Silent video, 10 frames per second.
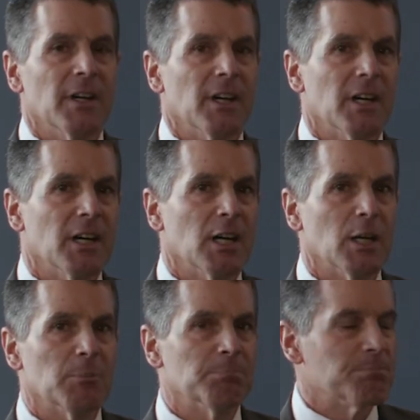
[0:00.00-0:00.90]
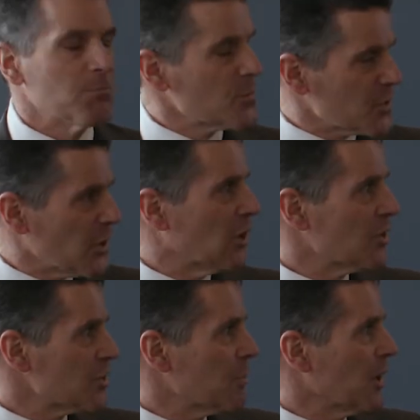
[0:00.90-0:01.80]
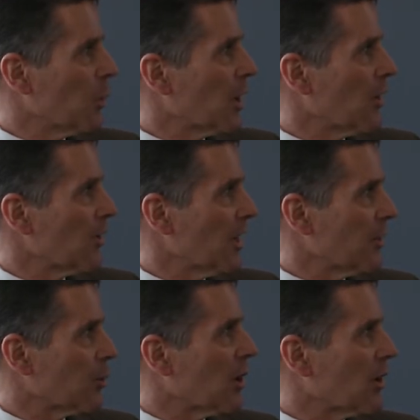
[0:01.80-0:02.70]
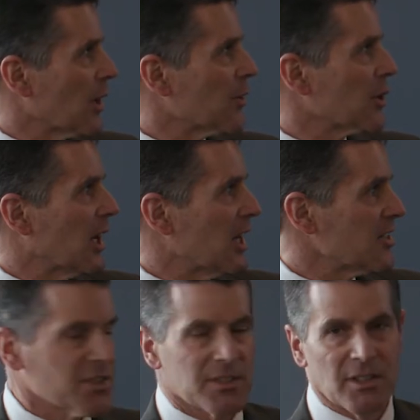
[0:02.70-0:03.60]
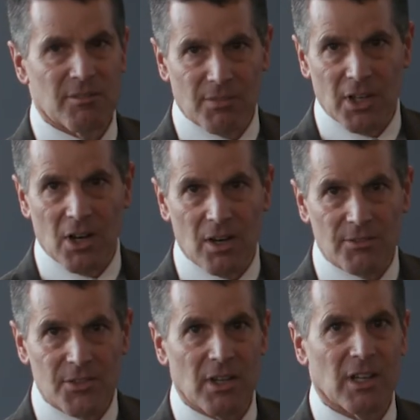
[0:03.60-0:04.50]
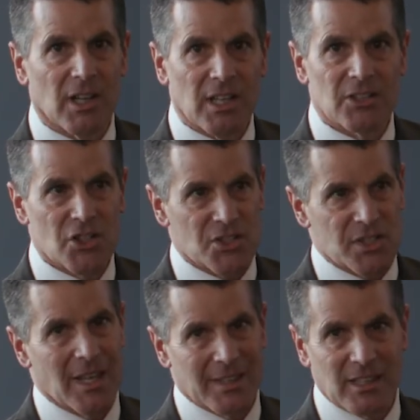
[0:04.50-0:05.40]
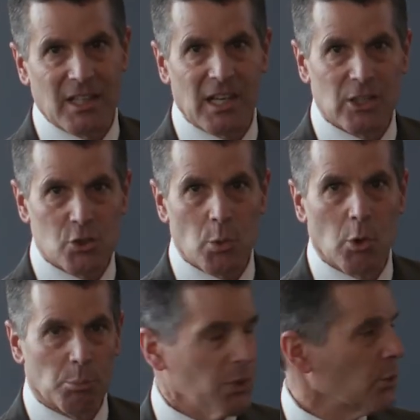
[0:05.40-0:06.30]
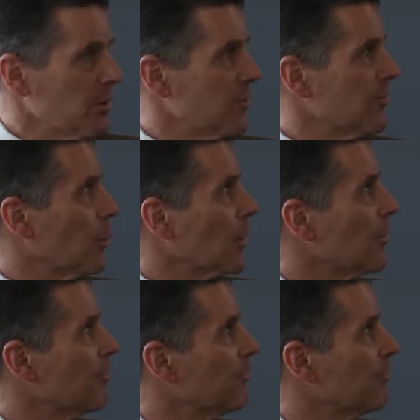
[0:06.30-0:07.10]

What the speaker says: So just be aware that there are other costs involved, just that the college won't bill you for.